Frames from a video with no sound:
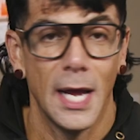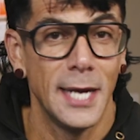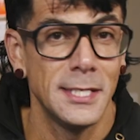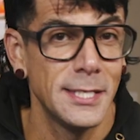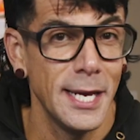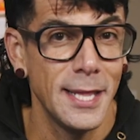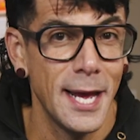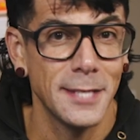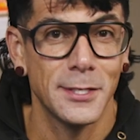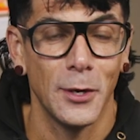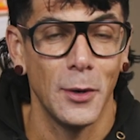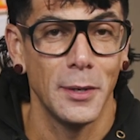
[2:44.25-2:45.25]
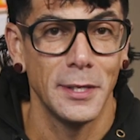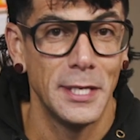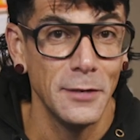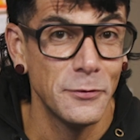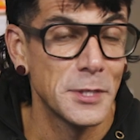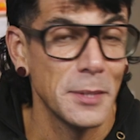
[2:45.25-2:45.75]
I say that to
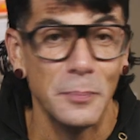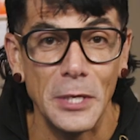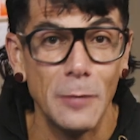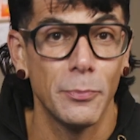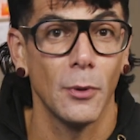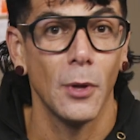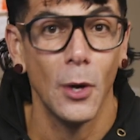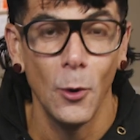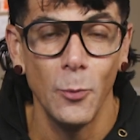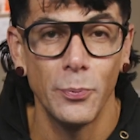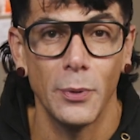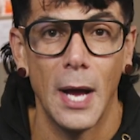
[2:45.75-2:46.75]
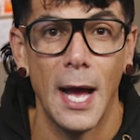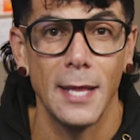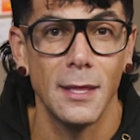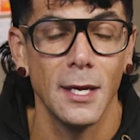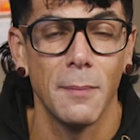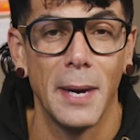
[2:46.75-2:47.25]
give some people hope.
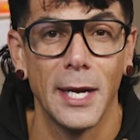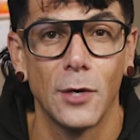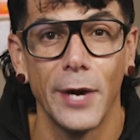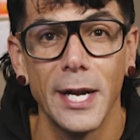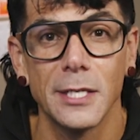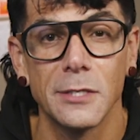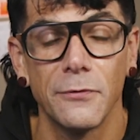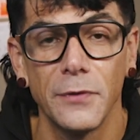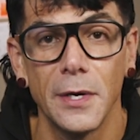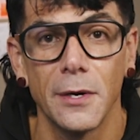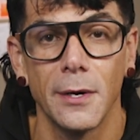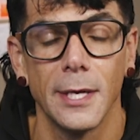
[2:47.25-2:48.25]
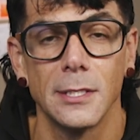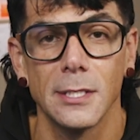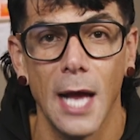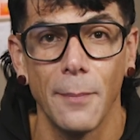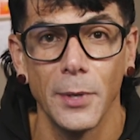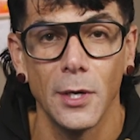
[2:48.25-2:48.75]
I think my greatest fear in
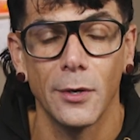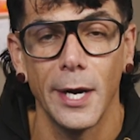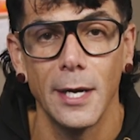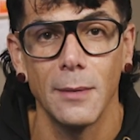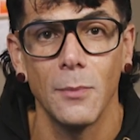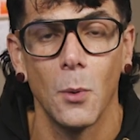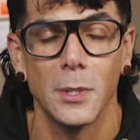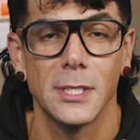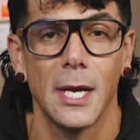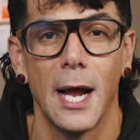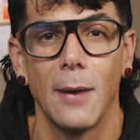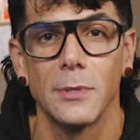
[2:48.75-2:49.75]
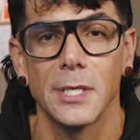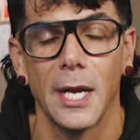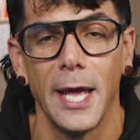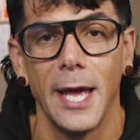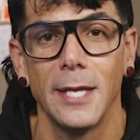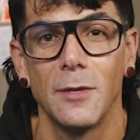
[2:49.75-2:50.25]
stopping Kratom was that I was
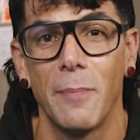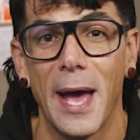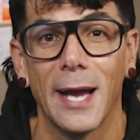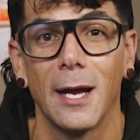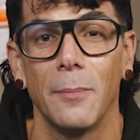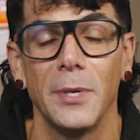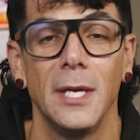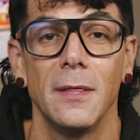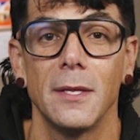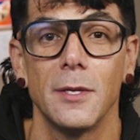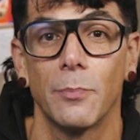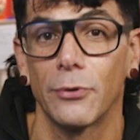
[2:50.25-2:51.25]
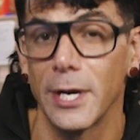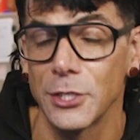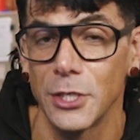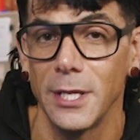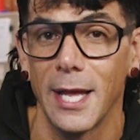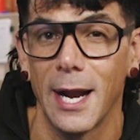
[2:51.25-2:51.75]
going to end back up in the
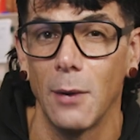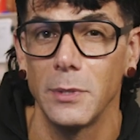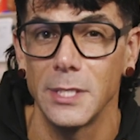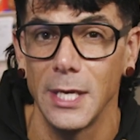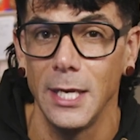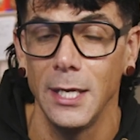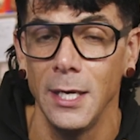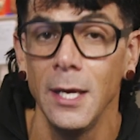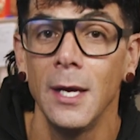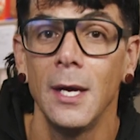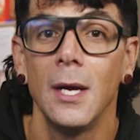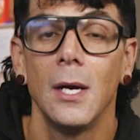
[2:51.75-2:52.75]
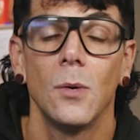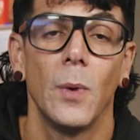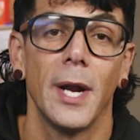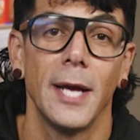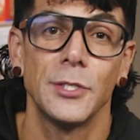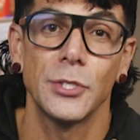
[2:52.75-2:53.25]
depression that I was in
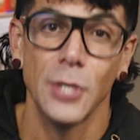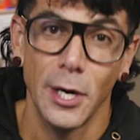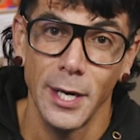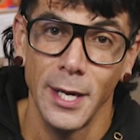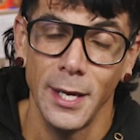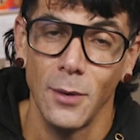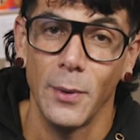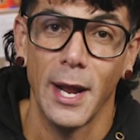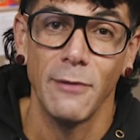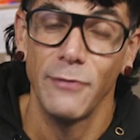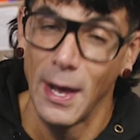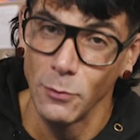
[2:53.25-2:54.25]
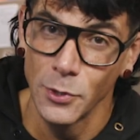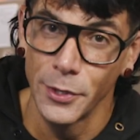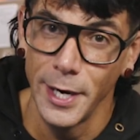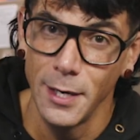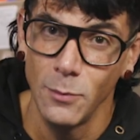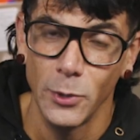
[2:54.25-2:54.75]
when I started it, when I found
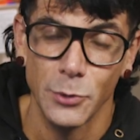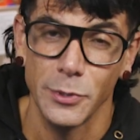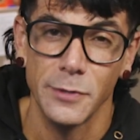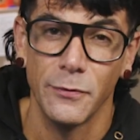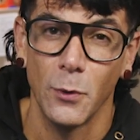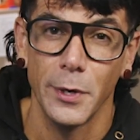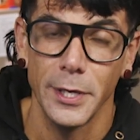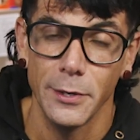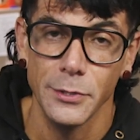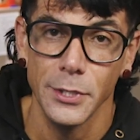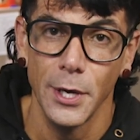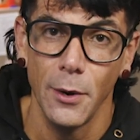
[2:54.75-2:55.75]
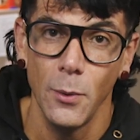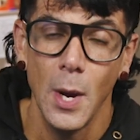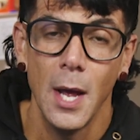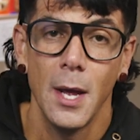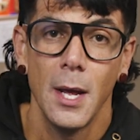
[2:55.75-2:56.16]
Kratom, which was 4 years ago.